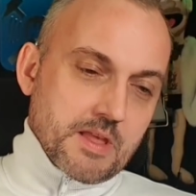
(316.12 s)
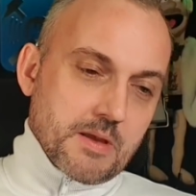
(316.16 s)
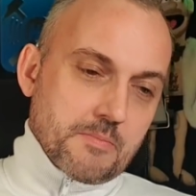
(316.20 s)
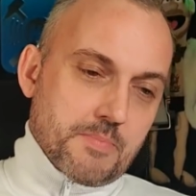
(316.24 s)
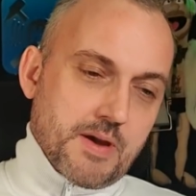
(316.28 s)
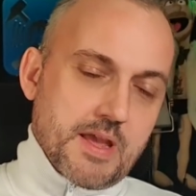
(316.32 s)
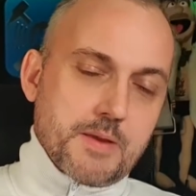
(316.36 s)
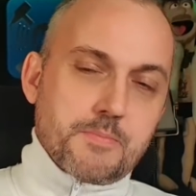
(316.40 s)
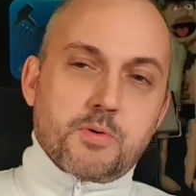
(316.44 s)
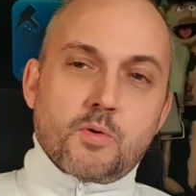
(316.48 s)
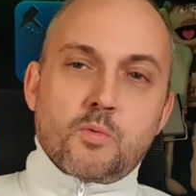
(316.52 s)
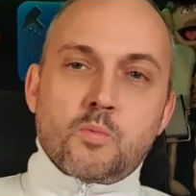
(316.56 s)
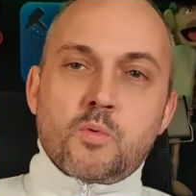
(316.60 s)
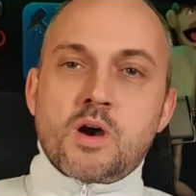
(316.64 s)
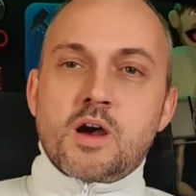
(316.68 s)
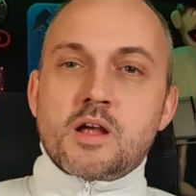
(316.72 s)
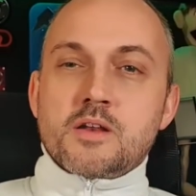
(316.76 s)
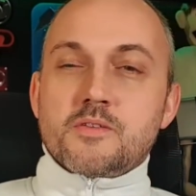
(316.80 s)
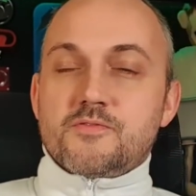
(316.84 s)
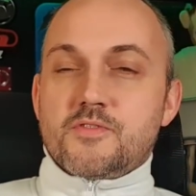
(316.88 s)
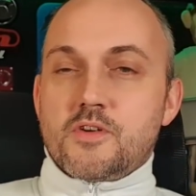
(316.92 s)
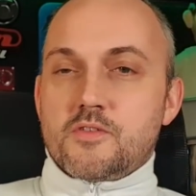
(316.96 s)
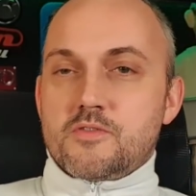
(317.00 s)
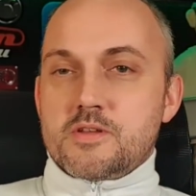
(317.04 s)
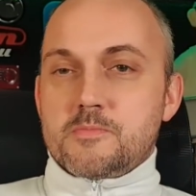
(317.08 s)
people
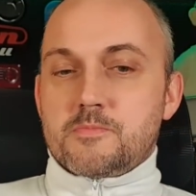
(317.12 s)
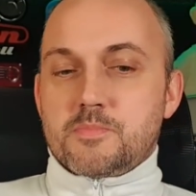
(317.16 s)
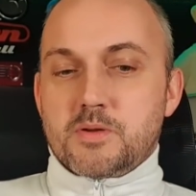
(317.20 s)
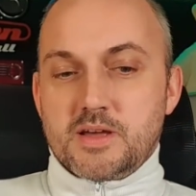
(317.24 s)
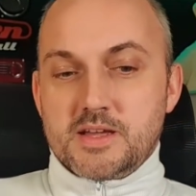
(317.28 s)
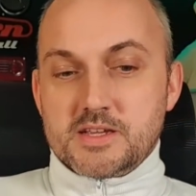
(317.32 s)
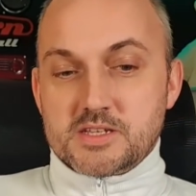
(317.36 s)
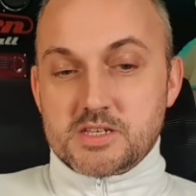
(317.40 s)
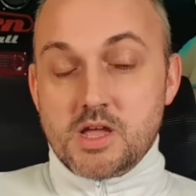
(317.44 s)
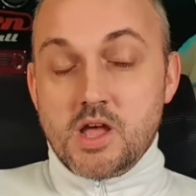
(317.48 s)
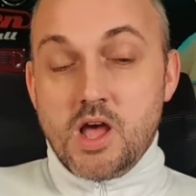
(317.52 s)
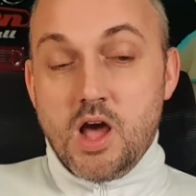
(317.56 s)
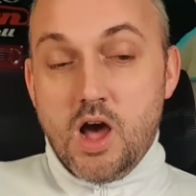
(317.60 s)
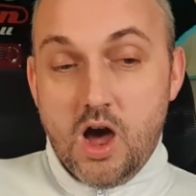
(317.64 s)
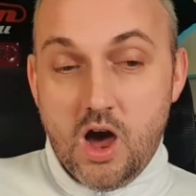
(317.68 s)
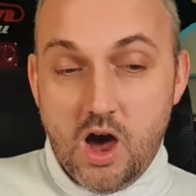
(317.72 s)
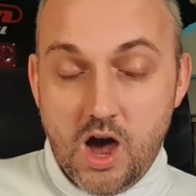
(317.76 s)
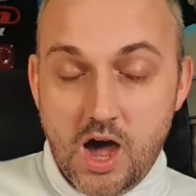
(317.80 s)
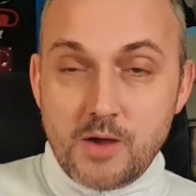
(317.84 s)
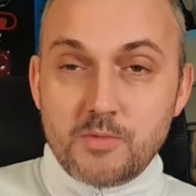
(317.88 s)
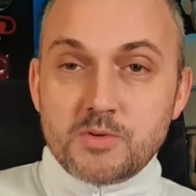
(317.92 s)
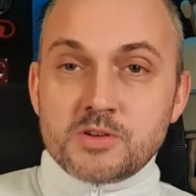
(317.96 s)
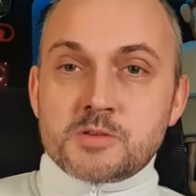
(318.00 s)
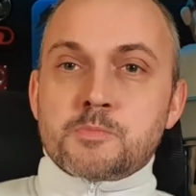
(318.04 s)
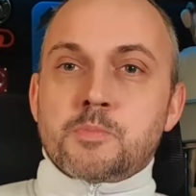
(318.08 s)
weren't very pleased.
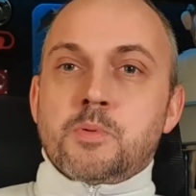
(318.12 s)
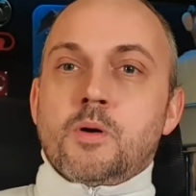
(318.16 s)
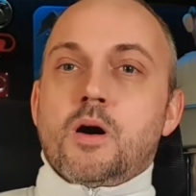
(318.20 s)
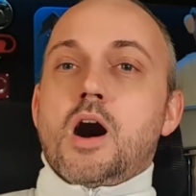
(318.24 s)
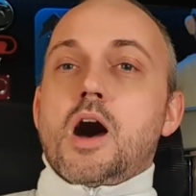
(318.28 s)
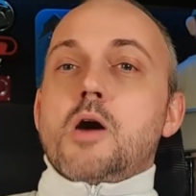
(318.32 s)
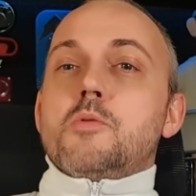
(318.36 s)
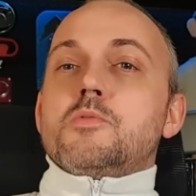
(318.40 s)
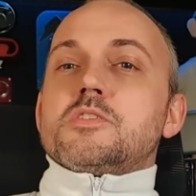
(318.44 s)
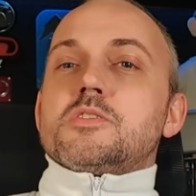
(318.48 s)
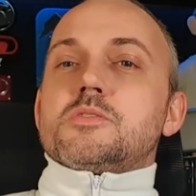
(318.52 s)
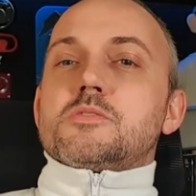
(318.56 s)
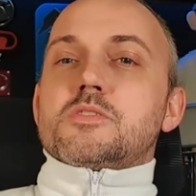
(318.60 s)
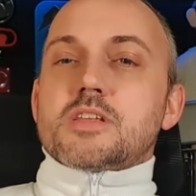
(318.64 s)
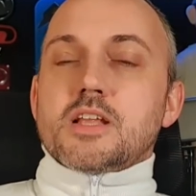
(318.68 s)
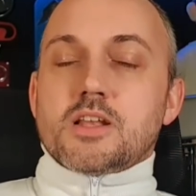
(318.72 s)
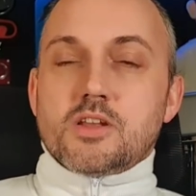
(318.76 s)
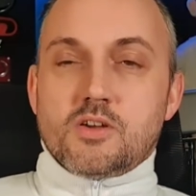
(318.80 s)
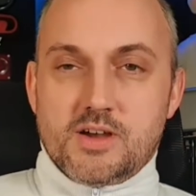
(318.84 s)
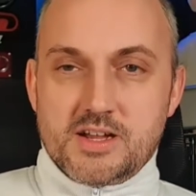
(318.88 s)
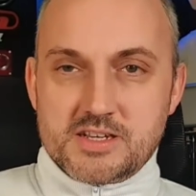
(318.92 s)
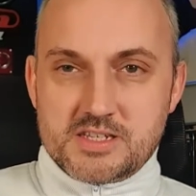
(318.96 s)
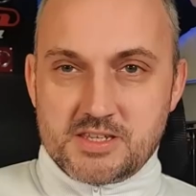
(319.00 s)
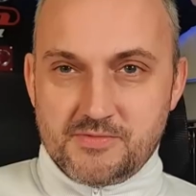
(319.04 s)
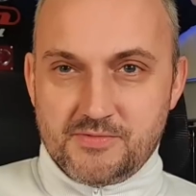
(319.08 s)
I was I was
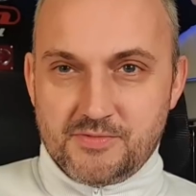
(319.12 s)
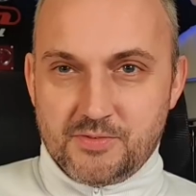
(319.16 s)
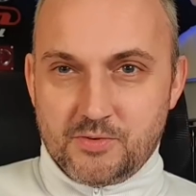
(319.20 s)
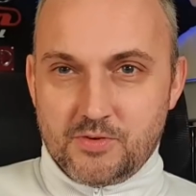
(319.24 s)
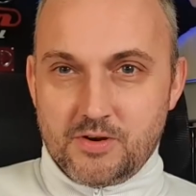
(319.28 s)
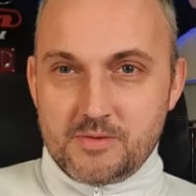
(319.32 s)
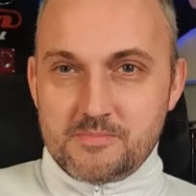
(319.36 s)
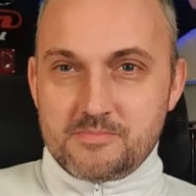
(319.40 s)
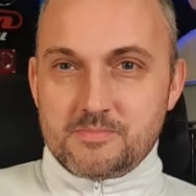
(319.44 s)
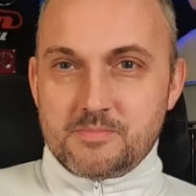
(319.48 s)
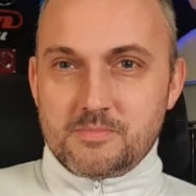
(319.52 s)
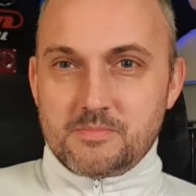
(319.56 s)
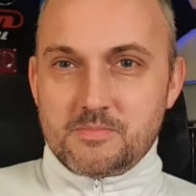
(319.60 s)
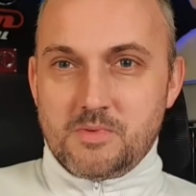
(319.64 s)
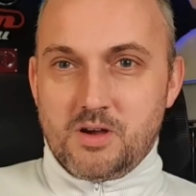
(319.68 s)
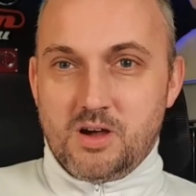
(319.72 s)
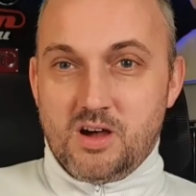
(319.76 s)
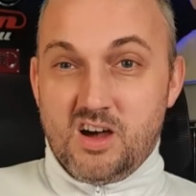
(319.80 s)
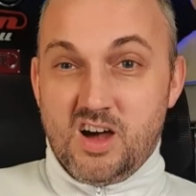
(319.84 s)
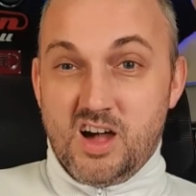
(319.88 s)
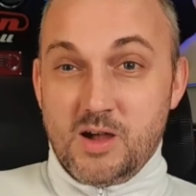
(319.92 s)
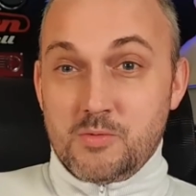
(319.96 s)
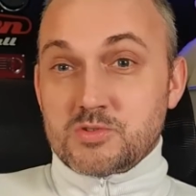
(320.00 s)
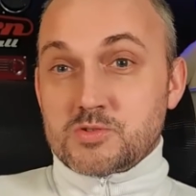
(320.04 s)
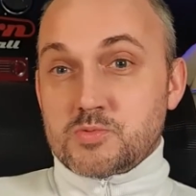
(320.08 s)
delighted for him.
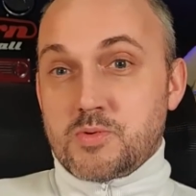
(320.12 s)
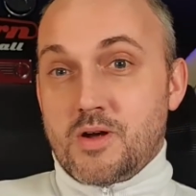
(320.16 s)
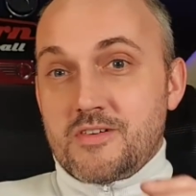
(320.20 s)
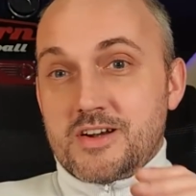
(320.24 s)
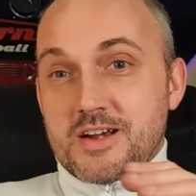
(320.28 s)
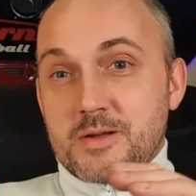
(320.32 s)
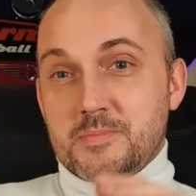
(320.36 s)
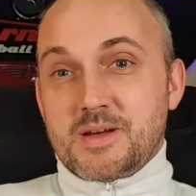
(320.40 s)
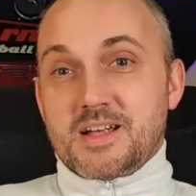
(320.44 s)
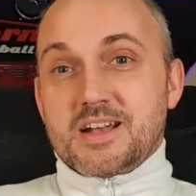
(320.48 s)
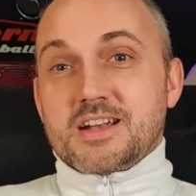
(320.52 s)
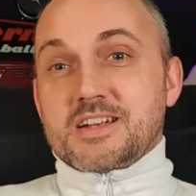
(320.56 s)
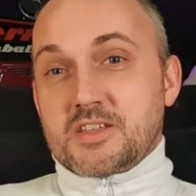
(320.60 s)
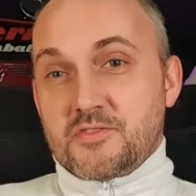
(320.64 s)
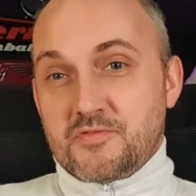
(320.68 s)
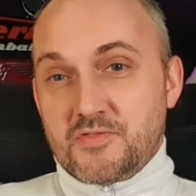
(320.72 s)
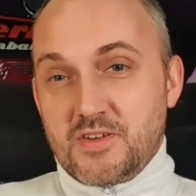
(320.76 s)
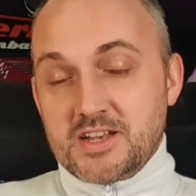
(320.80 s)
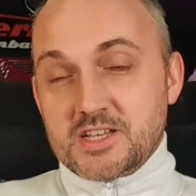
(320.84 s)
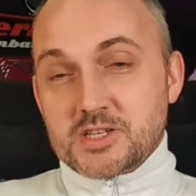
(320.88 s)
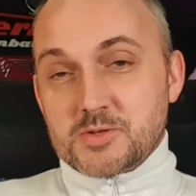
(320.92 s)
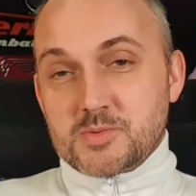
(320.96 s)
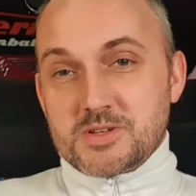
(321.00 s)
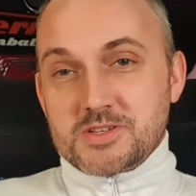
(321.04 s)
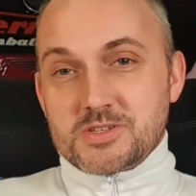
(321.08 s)
I was worried about the
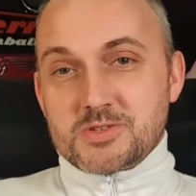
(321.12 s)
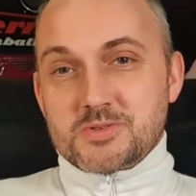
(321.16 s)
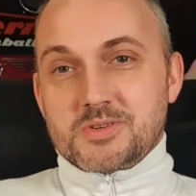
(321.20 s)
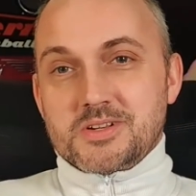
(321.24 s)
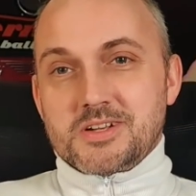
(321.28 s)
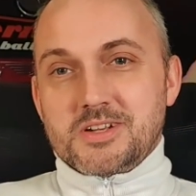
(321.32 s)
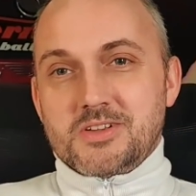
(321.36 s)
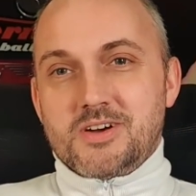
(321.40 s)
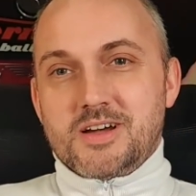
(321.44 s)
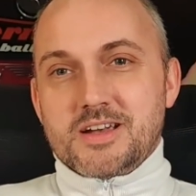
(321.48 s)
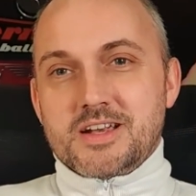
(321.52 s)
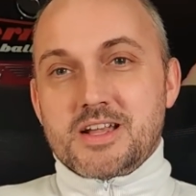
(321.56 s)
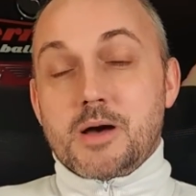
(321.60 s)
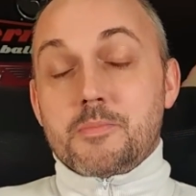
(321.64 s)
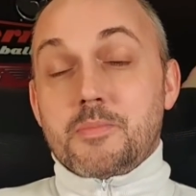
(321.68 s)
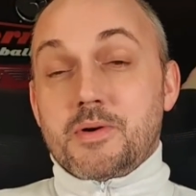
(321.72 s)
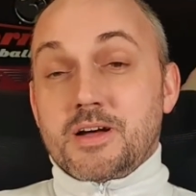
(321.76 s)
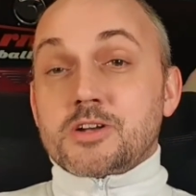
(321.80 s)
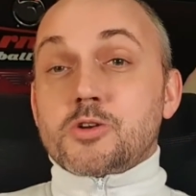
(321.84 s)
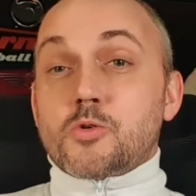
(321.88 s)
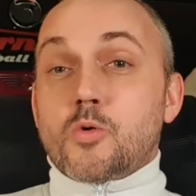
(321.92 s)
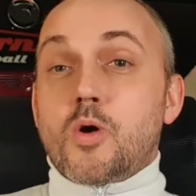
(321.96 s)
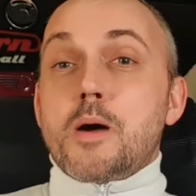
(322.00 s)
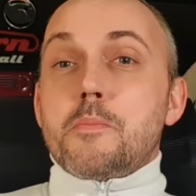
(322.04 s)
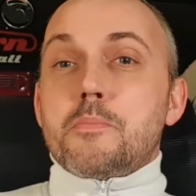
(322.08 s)
defence when I saw the lineup
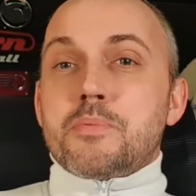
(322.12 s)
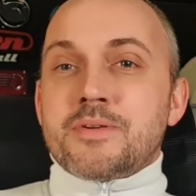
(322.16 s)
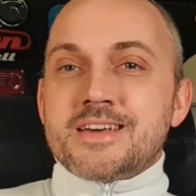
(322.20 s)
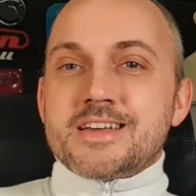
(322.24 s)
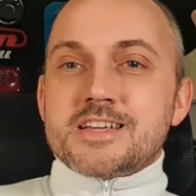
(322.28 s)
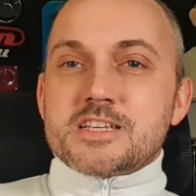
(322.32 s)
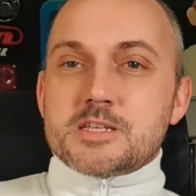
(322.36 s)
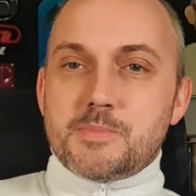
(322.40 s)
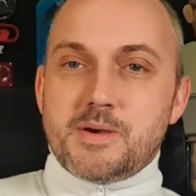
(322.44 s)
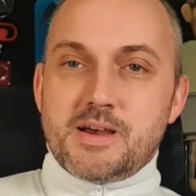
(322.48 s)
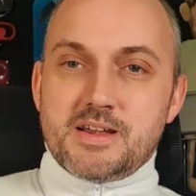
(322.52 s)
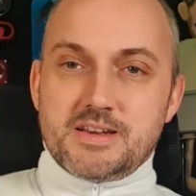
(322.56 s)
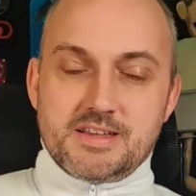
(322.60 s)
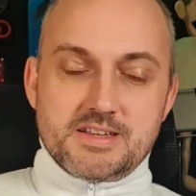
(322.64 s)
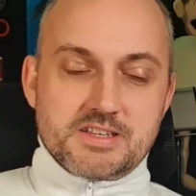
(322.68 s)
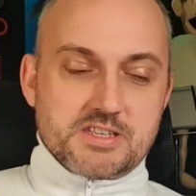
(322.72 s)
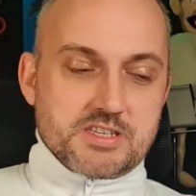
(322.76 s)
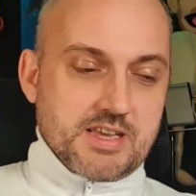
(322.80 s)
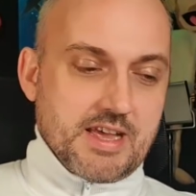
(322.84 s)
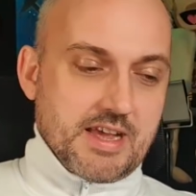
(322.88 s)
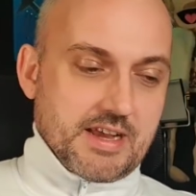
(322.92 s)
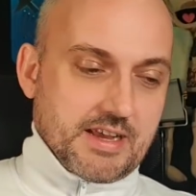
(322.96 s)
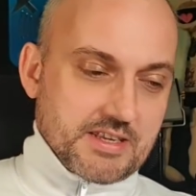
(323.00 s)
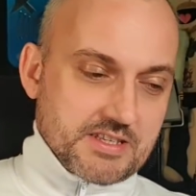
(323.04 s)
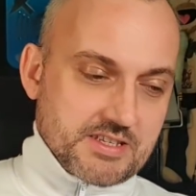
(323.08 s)
and quite pleased about the
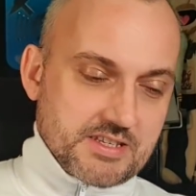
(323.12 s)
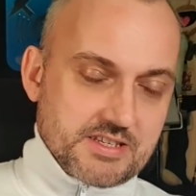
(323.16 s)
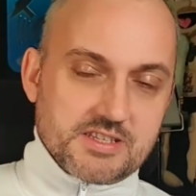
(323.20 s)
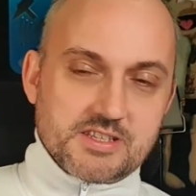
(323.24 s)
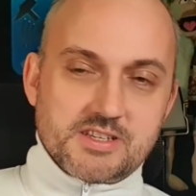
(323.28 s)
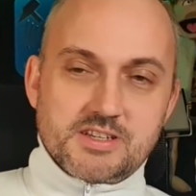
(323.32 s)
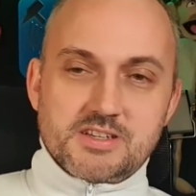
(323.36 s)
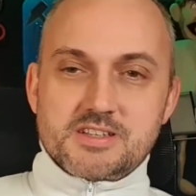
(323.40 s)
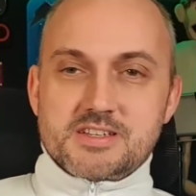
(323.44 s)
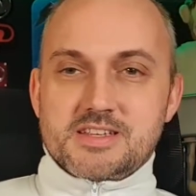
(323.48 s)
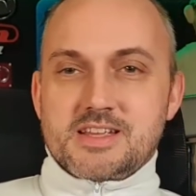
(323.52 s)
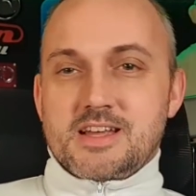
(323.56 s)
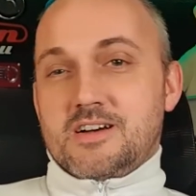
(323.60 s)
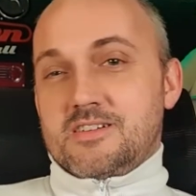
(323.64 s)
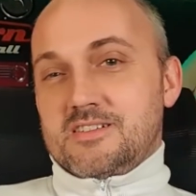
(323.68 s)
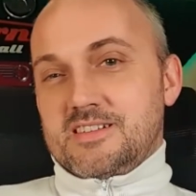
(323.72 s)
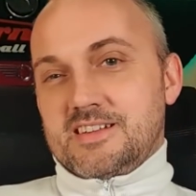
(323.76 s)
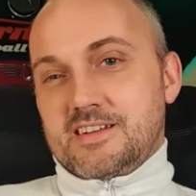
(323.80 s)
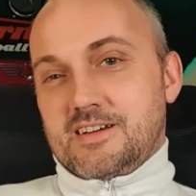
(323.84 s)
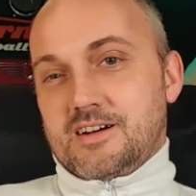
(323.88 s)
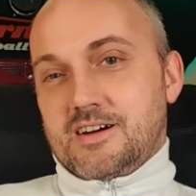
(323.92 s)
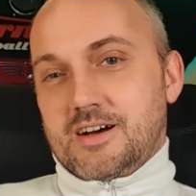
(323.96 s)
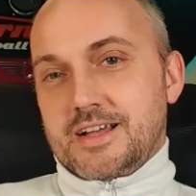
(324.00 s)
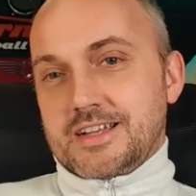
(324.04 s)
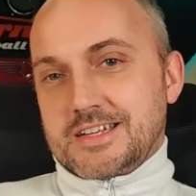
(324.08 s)
attack. As it turned out,
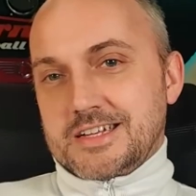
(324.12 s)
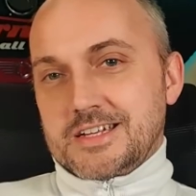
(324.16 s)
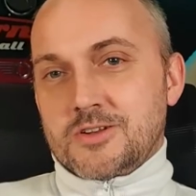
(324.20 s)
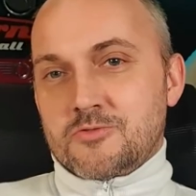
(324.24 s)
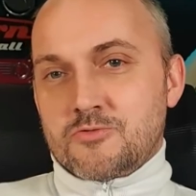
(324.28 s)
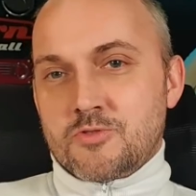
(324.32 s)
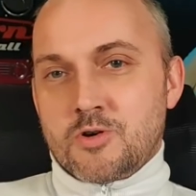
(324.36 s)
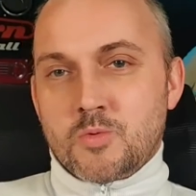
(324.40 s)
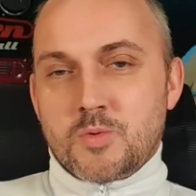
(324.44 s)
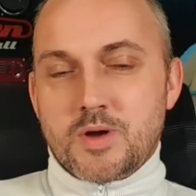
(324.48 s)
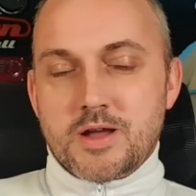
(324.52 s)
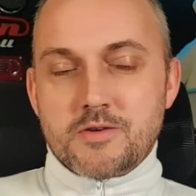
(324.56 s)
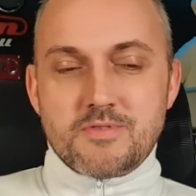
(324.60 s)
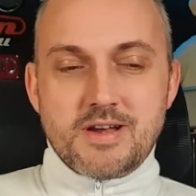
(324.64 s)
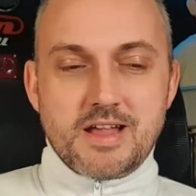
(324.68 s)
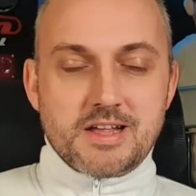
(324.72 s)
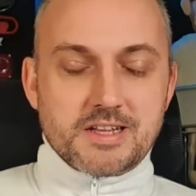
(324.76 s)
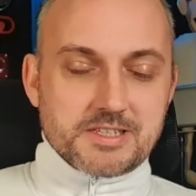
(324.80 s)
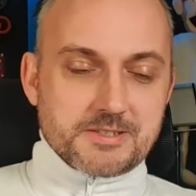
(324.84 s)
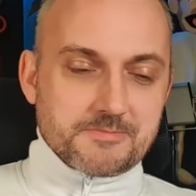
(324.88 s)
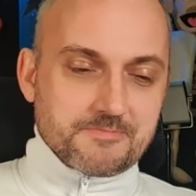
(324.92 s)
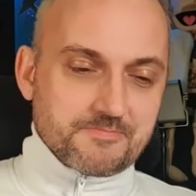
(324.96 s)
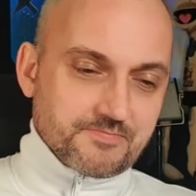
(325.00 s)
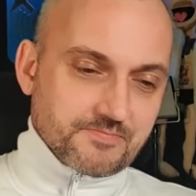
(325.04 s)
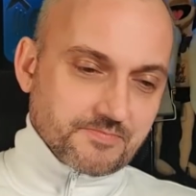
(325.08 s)
I had it the wrong way
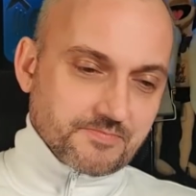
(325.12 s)
round.